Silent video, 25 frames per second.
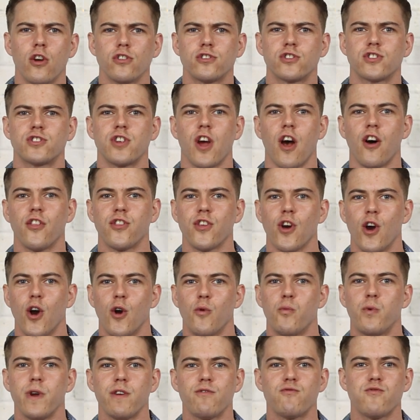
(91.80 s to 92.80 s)
stealth,
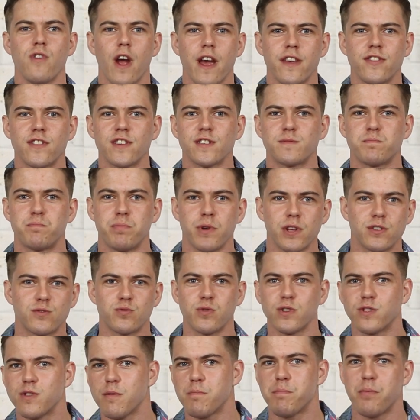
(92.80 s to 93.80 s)
we raid this
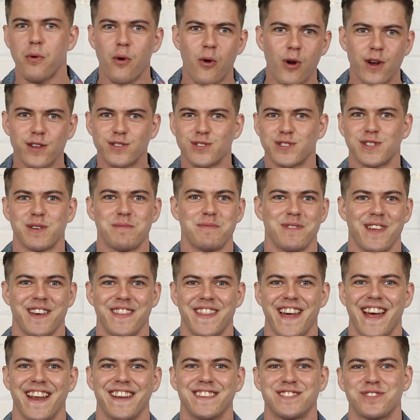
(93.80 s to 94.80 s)
bitch with the boys or something
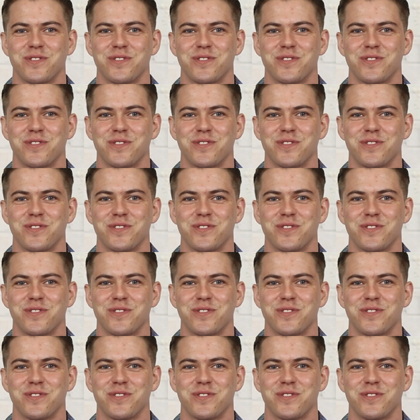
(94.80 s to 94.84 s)
like that.